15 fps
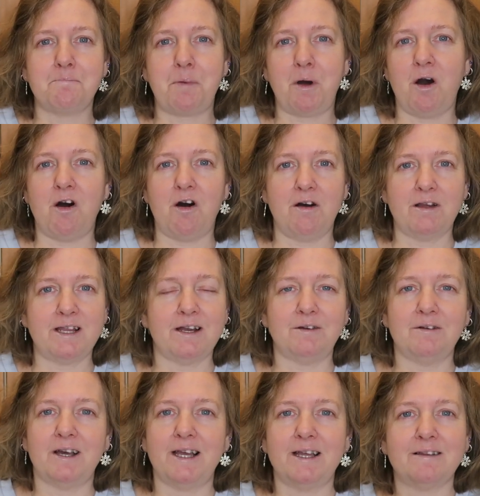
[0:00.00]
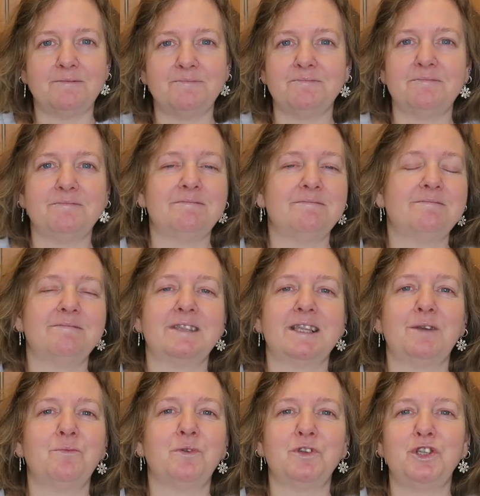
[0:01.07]
part, you know, like,
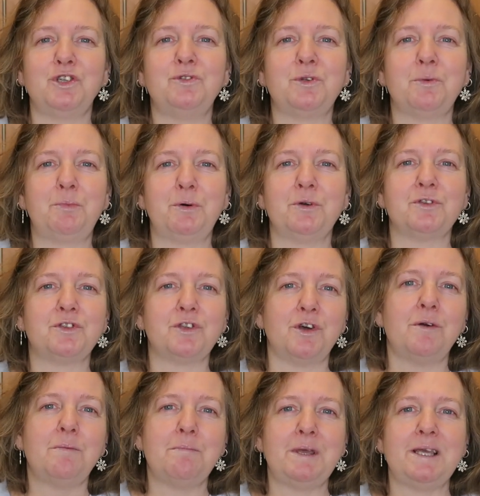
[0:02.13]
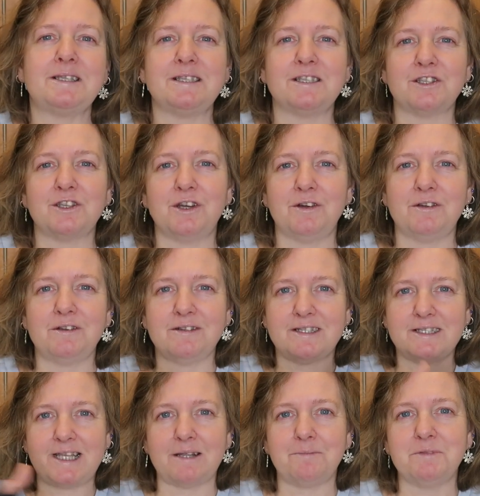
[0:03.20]
they want you to put certain bits in certain
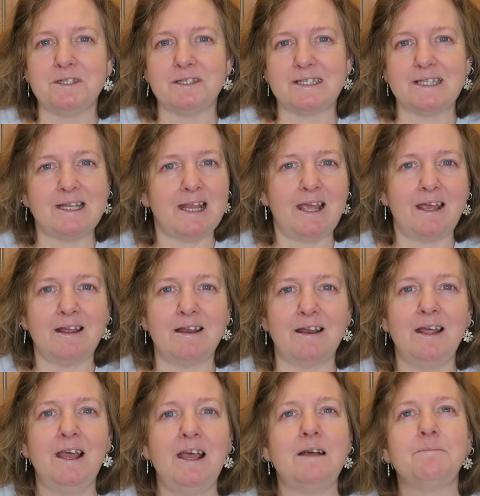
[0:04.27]
segments in it and